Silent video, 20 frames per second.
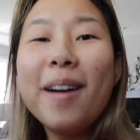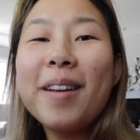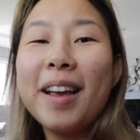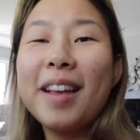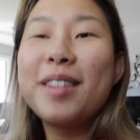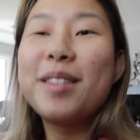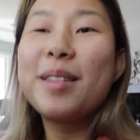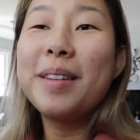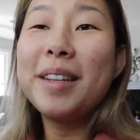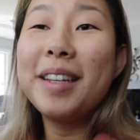
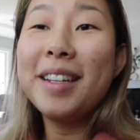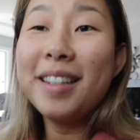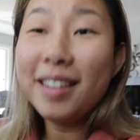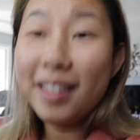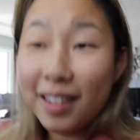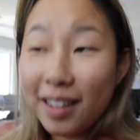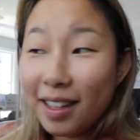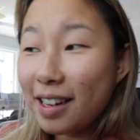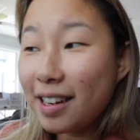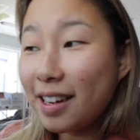okay so it
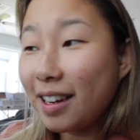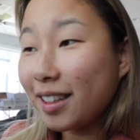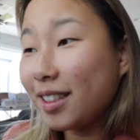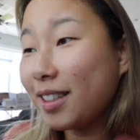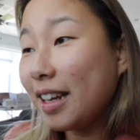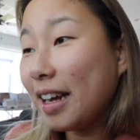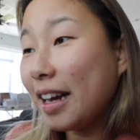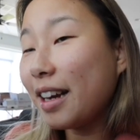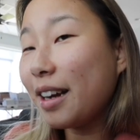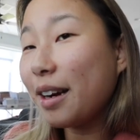is the next
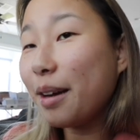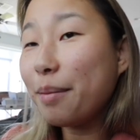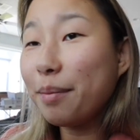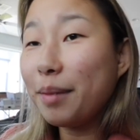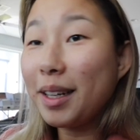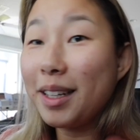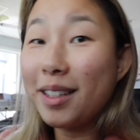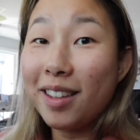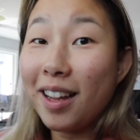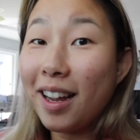day and
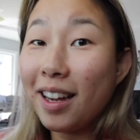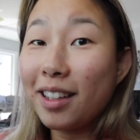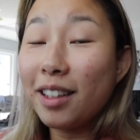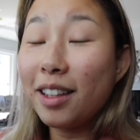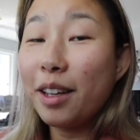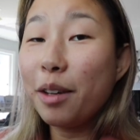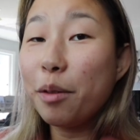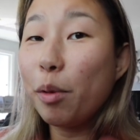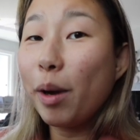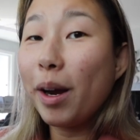i'm
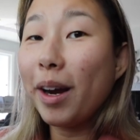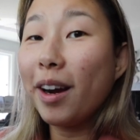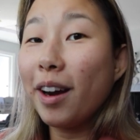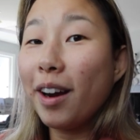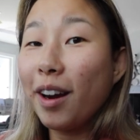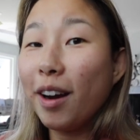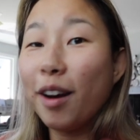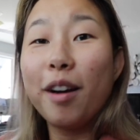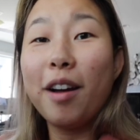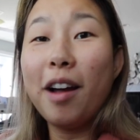exactly
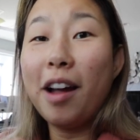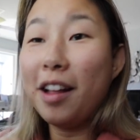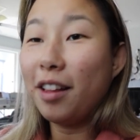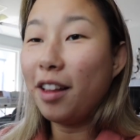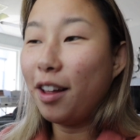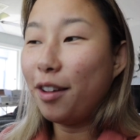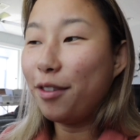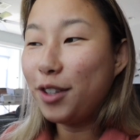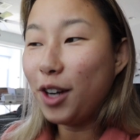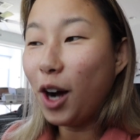where i
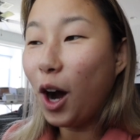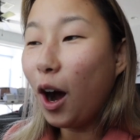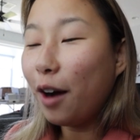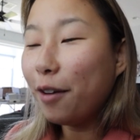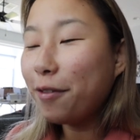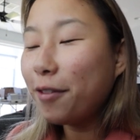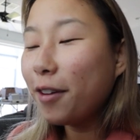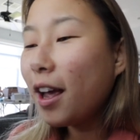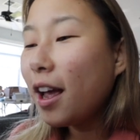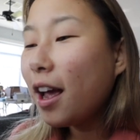left
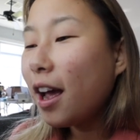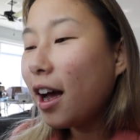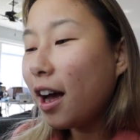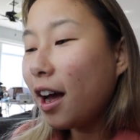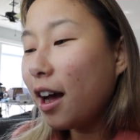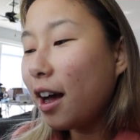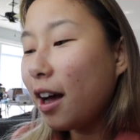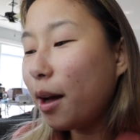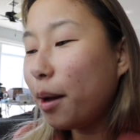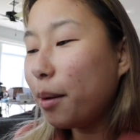off
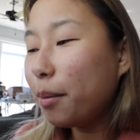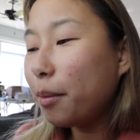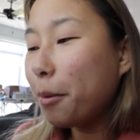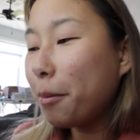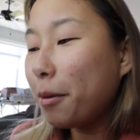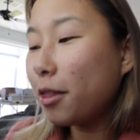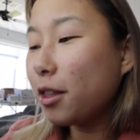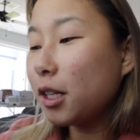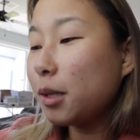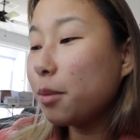um,
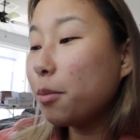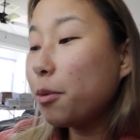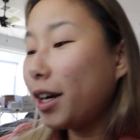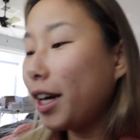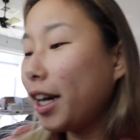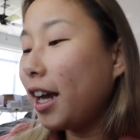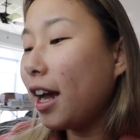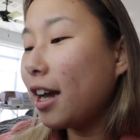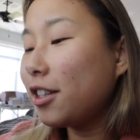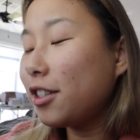but this
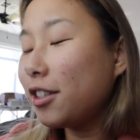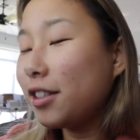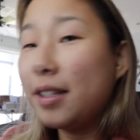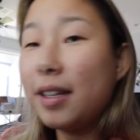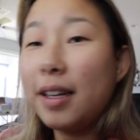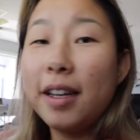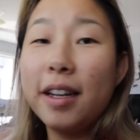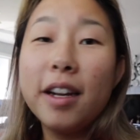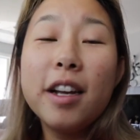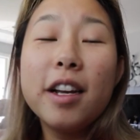morning i just
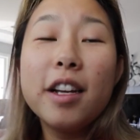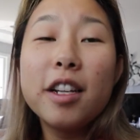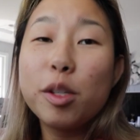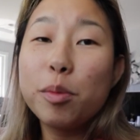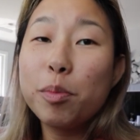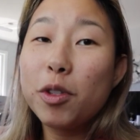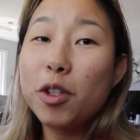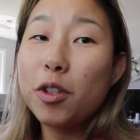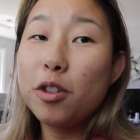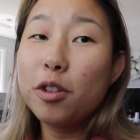did
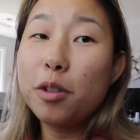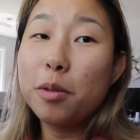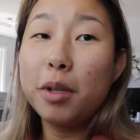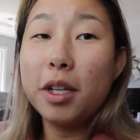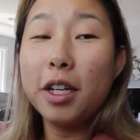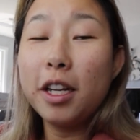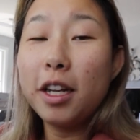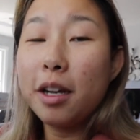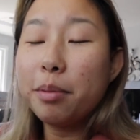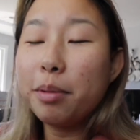some social
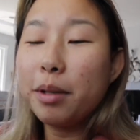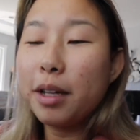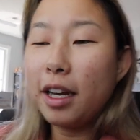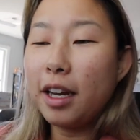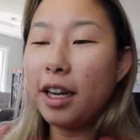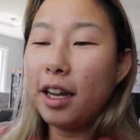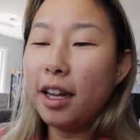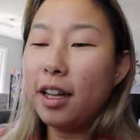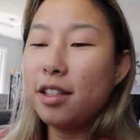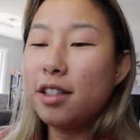media
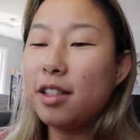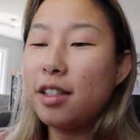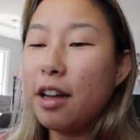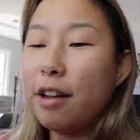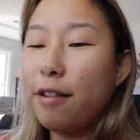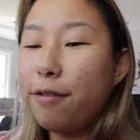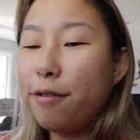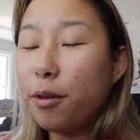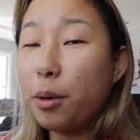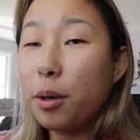planning
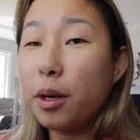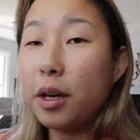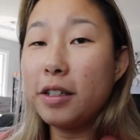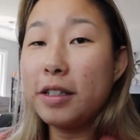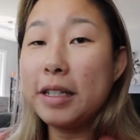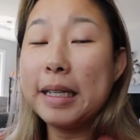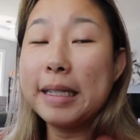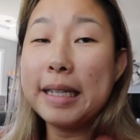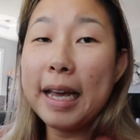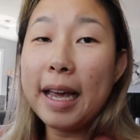stuff for
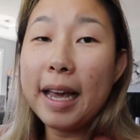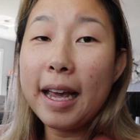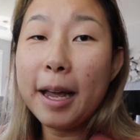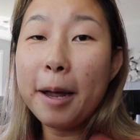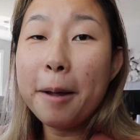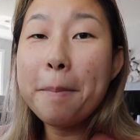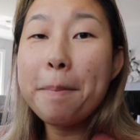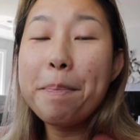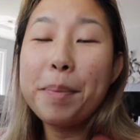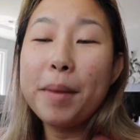
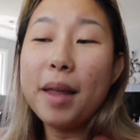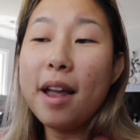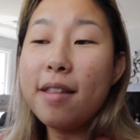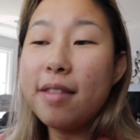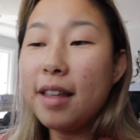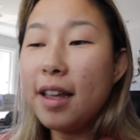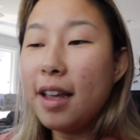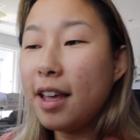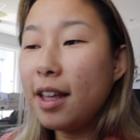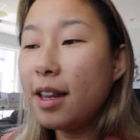today
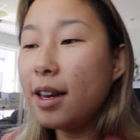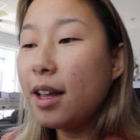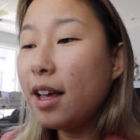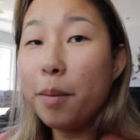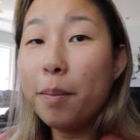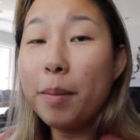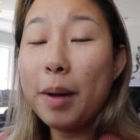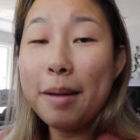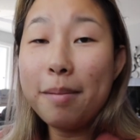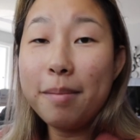and then
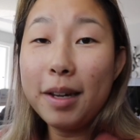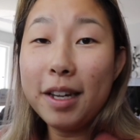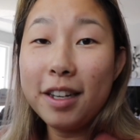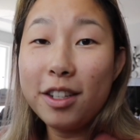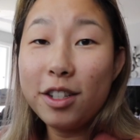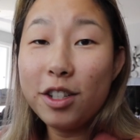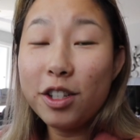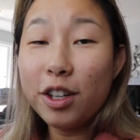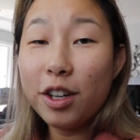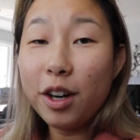my
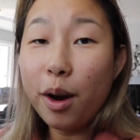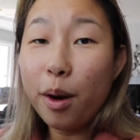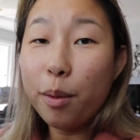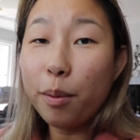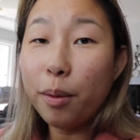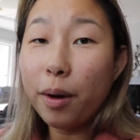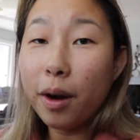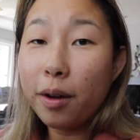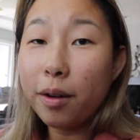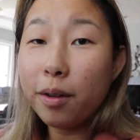manager
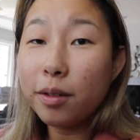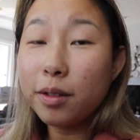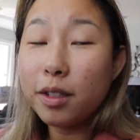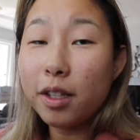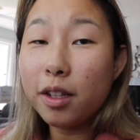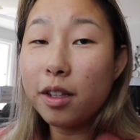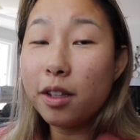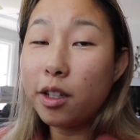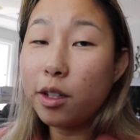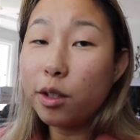
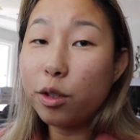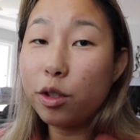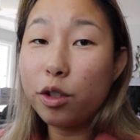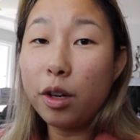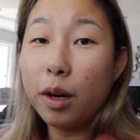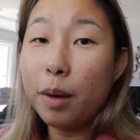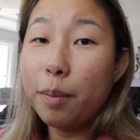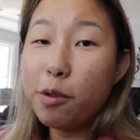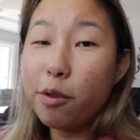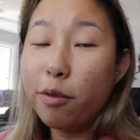wrote the little
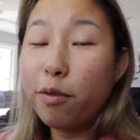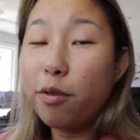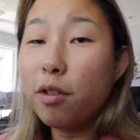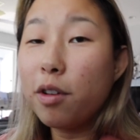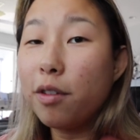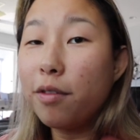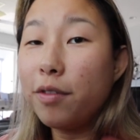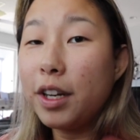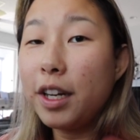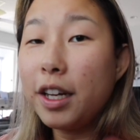script
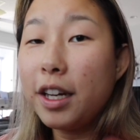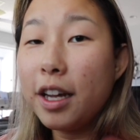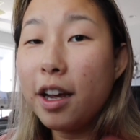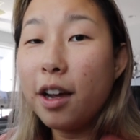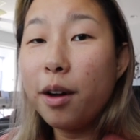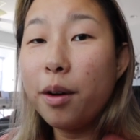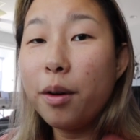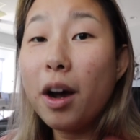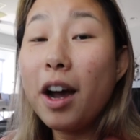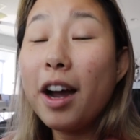for a
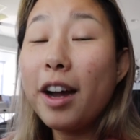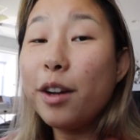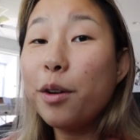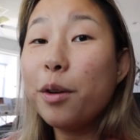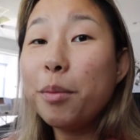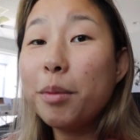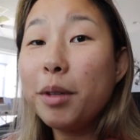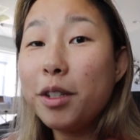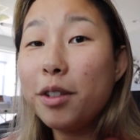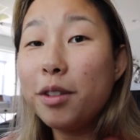video. I
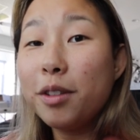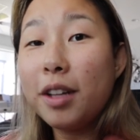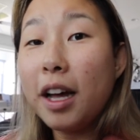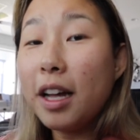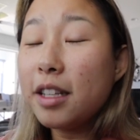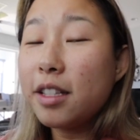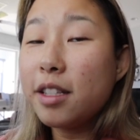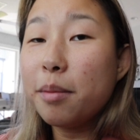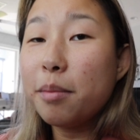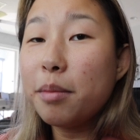normally do
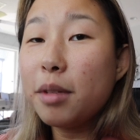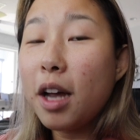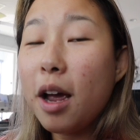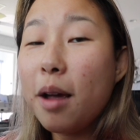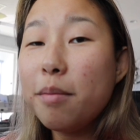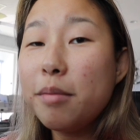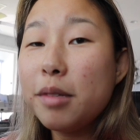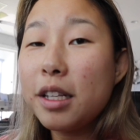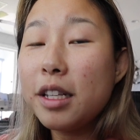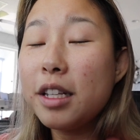that
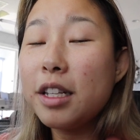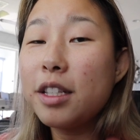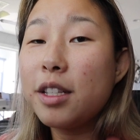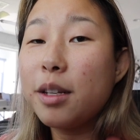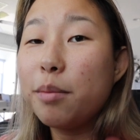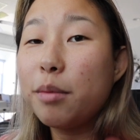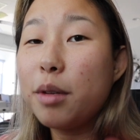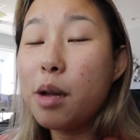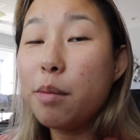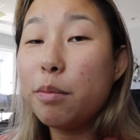sometimes, and then
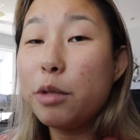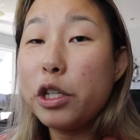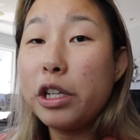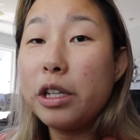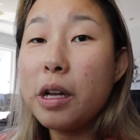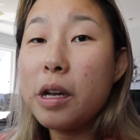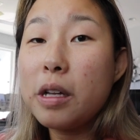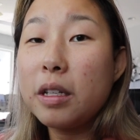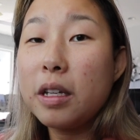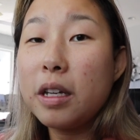sometimes she
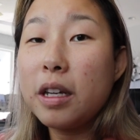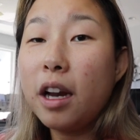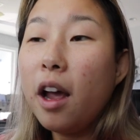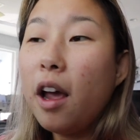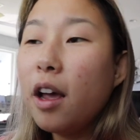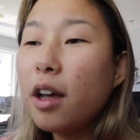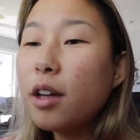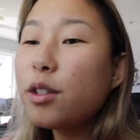does it.